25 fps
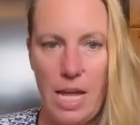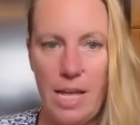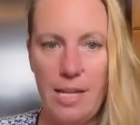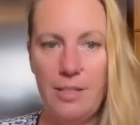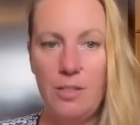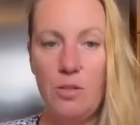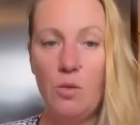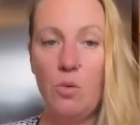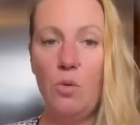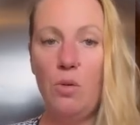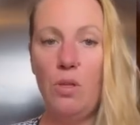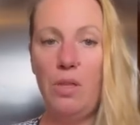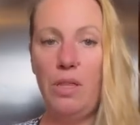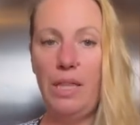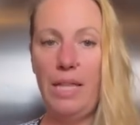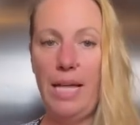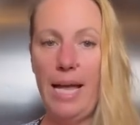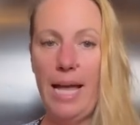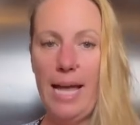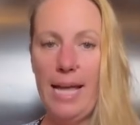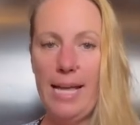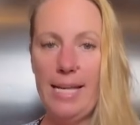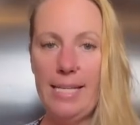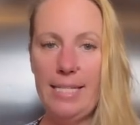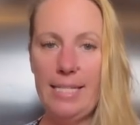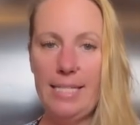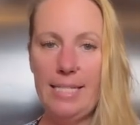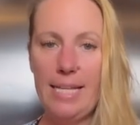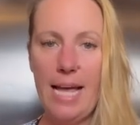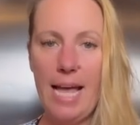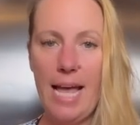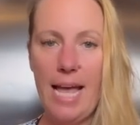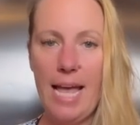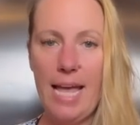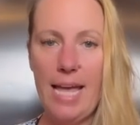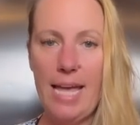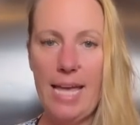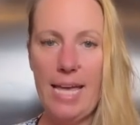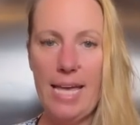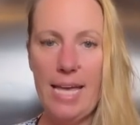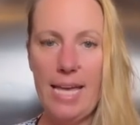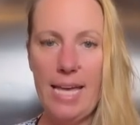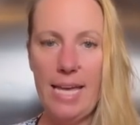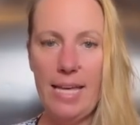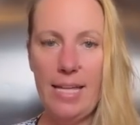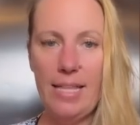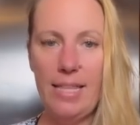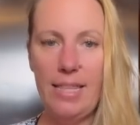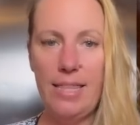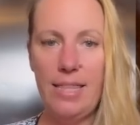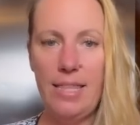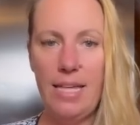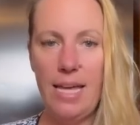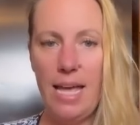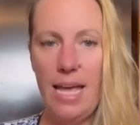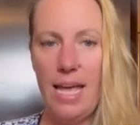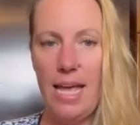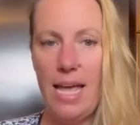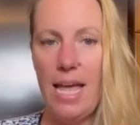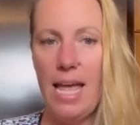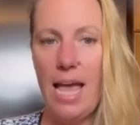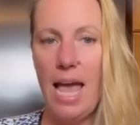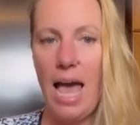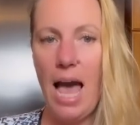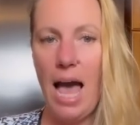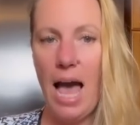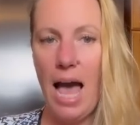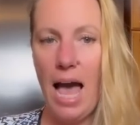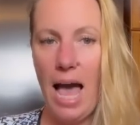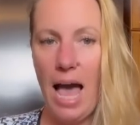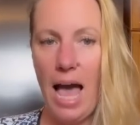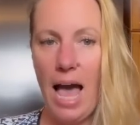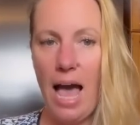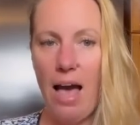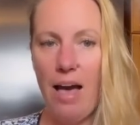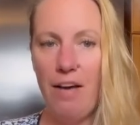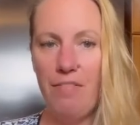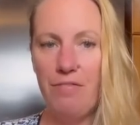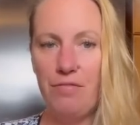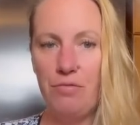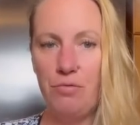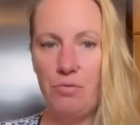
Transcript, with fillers: So they say they have